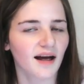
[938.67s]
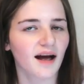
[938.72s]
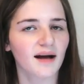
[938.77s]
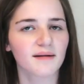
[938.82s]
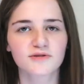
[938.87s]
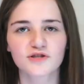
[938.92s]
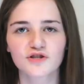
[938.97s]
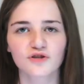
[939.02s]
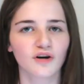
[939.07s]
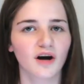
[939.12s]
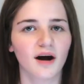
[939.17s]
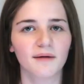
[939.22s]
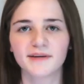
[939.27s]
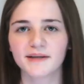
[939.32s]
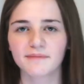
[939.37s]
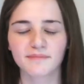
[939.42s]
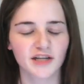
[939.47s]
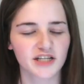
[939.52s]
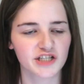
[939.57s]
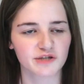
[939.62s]
I'm sure, I
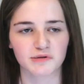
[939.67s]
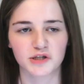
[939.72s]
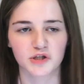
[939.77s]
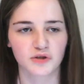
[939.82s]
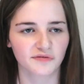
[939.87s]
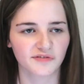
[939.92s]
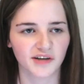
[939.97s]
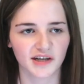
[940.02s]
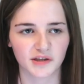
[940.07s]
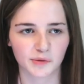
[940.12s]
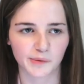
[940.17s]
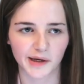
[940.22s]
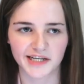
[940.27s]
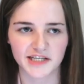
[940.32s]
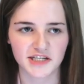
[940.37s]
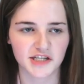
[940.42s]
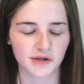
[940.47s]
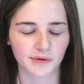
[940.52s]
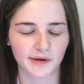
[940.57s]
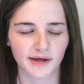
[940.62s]
mean, Pleasure Beach will find a way
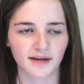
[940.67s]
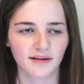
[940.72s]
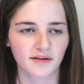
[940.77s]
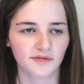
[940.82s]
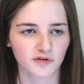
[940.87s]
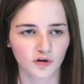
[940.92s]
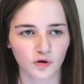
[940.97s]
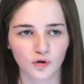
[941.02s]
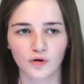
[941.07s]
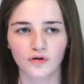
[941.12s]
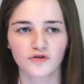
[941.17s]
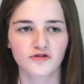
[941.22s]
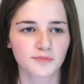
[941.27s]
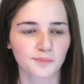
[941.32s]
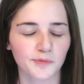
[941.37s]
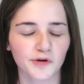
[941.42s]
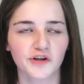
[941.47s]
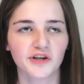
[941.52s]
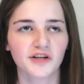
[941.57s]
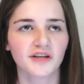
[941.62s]
to do it, of course,
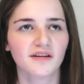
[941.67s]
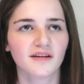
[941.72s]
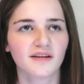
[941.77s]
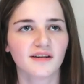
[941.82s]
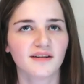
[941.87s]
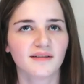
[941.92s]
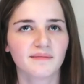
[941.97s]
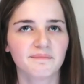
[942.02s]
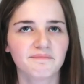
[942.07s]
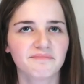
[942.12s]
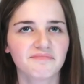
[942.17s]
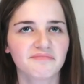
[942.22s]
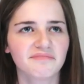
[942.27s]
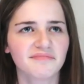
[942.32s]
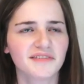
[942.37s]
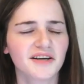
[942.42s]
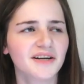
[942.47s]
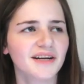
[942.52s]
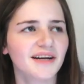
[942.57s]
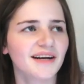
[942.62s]
but
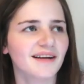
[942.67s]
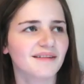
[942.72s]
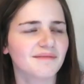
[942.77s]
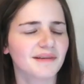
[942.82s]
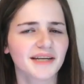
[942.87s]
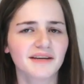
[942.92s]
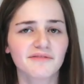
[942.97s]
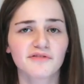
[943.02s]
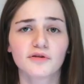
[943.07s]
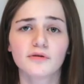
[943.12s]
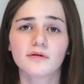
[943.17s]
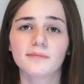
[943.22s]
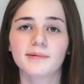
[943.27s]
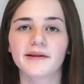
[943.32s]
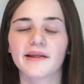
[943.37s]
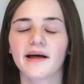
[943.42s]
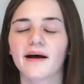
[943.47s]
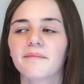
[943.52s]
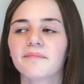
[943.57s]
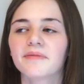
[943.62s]
oh yeah, I never thought
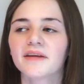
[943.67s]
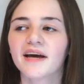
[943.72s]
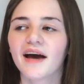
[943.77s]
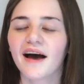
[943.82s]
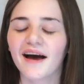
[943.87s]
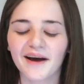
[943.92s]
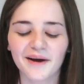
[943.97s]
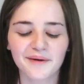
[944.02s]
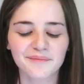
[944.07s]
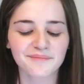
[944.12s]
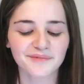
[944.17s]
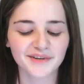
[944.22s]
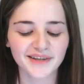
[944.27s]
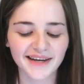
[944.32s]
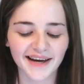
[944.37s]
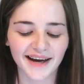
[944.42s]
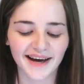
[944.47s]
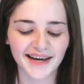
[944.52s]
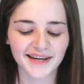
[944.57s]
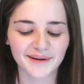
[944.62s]
about that. But
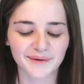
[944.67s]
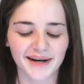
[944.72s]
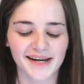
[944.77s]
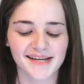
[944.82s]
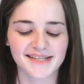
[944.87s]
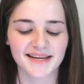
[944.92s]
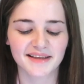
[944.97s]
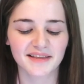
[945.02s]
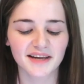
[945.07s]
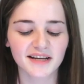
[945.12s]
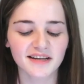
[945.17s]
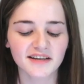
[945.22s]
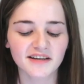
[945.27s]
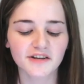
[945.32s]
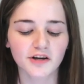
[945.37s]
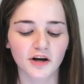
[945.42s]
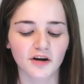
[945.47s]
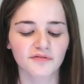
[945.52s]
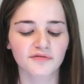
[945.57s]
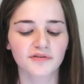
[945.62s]
yeah, anyways, I think,
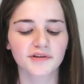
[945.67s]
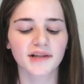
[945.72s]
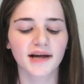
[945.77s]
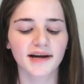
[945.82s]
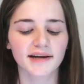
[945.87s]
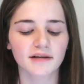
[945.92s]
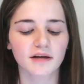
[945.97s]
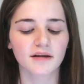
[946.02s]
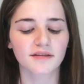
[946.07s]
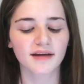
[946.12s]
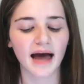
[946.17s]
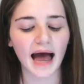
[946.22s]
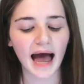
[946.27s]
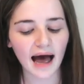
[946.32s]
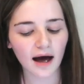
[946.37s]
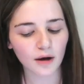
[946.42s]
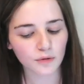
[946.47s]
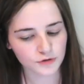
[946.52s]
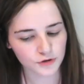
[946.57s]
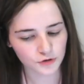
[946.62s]
you know, for like the
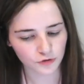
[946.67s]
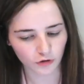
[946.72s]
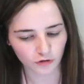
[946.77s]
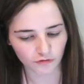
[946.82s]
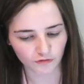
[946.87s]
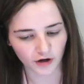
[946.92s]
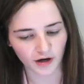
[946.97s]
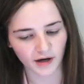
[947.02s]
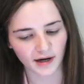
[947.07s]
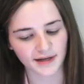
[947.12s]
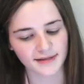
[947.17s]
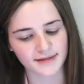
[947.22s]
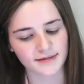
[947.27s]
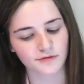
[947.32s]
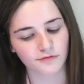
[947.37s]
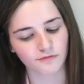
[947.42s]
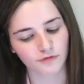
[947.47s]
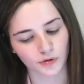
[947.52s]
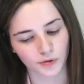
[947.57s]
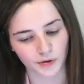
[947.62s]
outdoor rides
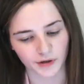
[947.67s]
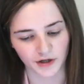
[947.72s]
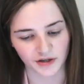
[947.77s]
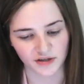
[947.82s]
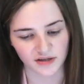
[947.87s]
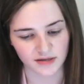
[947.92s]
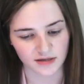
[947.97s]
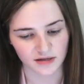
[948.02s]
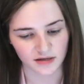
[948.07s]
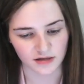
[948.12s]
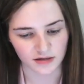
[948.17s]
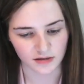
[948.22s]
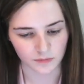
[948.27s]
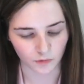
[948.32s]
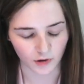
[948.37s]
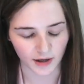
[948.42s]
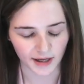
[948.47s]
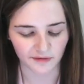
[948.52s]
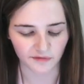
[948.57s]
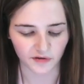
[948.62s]
and the roller coasters
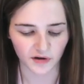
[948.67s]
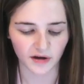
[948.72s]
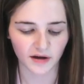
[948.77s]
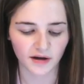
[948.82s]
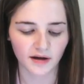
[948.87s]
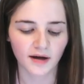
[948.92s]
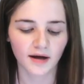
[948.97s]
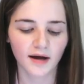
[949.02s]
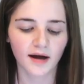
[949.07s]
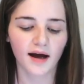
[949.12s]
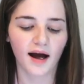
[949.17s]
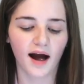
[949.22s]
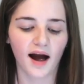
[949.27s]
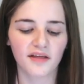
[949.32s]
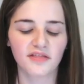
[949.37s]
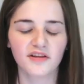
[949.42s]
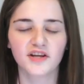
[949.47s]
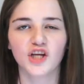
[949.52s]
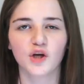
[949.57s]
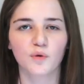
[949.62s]
and whatever,
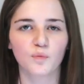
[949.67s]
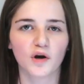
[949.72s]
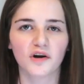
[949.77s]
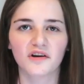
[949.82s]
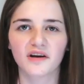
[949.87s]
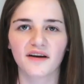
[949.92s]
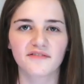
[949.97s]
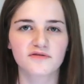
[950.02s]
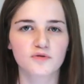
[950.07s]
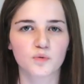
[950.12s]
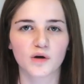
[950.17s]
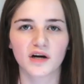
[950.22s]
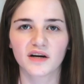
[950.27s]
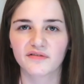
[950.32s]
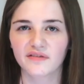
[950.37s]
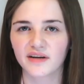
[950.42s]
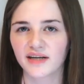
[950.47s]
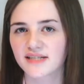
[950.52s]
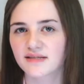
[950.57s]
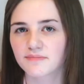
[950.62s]
I think you won't have to wear
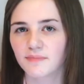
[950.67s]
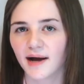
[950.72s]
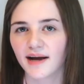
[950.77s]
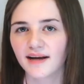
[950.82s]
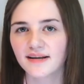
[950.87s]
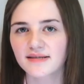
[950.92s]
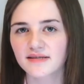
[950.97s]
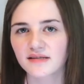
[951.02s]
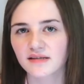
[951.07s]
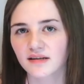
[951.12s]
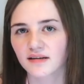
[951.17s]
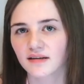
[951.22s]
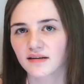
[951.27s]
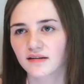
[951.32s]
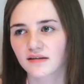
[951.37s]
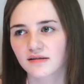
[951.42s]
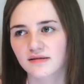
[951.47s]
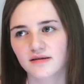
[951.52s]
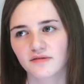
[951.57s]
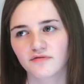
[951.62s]
a face mask
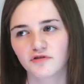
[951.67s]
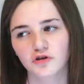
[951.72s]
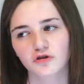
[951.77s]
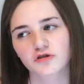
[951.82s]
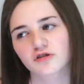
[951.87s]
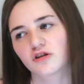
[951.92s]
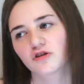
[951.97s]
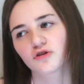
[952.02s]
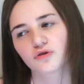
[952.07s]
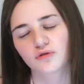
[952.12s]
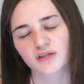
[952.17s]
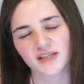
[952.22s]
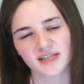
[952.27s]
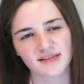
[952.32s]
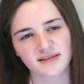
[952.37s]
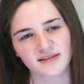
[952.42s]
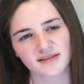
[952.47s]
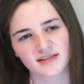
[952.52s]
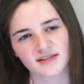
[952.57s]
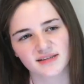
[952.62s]
because if you're social
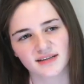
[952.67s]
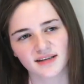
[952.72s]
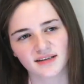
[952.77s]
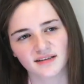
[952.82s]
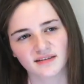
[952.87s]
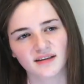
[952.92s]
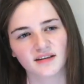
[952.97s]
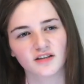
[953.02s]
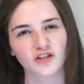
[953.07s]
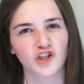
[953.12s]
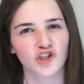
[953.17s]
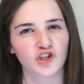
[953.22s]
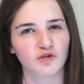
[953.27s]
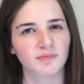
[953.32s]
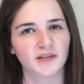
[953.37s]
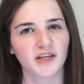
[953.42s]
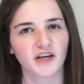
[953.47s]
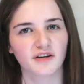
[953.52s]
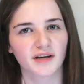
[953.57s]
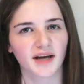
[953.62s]
distancing, then you
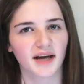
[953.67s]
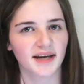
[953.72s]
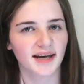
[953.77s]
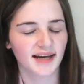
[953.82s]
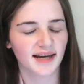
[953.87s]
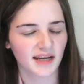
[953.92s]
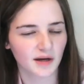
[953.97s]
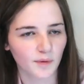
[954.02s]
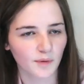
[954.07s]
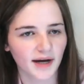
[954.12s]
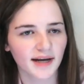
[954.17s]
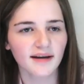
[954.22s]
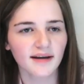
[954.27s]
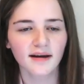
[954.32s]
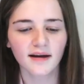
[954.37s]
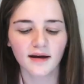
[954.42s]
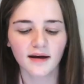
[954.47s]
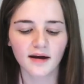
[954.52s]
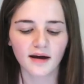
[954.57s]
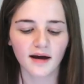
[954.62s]
should be okay
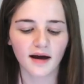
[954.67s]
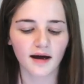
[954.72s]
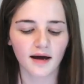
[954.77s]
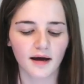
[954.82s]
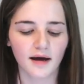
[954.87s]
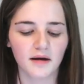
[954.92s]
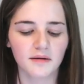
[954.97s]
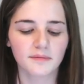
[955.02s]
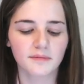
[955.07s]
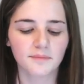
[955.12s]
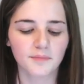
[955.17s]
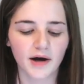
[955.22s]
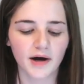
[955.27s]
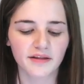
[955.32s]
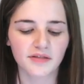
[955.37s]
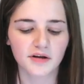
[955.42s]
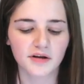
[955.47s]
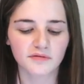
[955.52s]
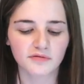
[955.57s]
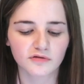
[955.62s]
anyway. But
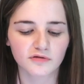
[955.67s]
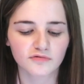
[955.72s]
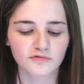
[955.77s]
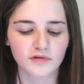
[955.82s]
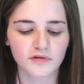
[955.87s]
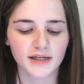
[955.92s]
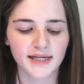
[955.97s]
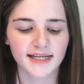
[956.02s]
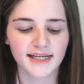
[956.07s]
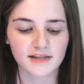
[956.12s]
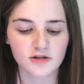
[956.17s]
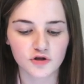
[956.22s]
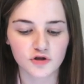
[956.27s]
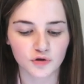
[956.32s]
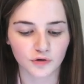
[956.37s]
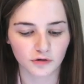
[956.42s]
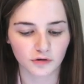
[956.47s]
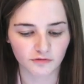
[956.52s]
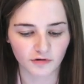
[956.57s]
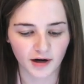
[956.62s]
I think for
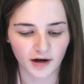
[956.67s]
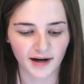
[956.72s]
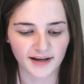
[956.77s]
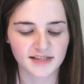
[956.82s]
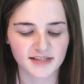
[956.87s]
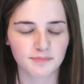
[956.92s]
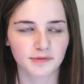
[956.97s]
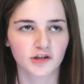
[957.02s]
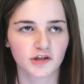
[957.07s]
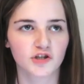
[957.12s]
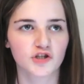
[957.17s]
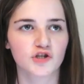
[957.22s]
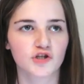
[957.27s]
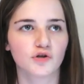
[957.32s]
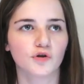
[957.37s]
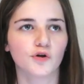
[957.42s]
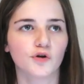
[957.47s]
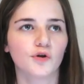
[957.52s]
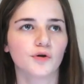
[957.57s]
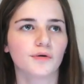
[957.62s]
indoor rides, because
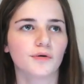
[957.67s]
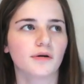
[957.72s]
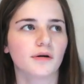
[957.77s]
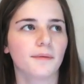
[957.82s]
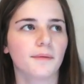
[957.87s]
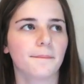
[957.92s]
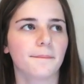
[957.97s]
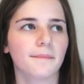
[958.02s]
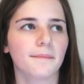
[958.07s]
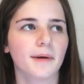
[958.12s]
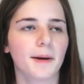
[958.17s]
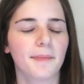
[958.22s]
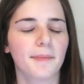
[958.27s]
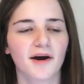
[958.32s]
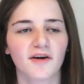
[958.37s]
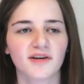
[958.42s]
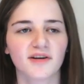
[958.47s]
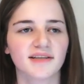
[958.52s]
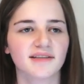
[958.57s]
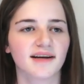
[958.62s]
you're
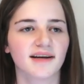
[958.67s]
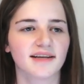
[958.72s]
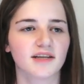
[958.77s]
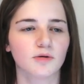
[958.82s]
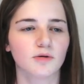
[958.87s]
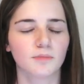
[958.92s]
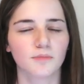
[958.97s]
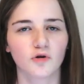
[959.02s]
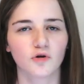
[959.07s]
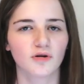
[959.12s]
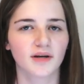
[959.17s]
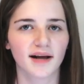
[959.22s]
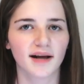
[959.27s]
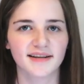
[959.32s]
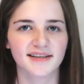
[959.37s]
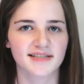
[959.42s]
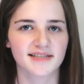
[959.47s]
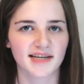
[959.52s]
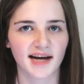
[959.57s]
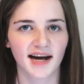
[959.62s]
apparently like, you're more
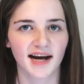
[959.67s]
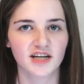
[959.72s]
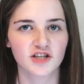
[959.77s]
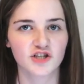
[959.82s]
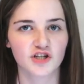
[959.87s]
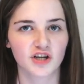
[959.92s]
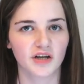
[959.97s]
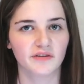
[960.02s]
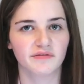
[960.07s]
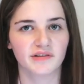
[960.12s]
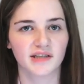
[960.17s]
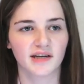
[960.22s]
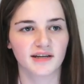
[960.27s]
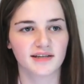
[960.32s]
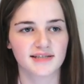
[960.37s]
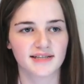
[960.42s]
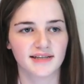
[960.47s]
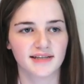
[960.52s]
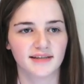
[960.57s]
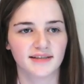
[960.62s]
likely to catch
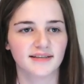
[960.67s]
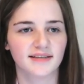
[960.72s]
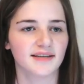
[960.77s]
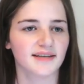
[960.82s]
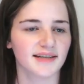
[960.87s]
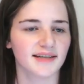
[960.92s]
COVID-19 in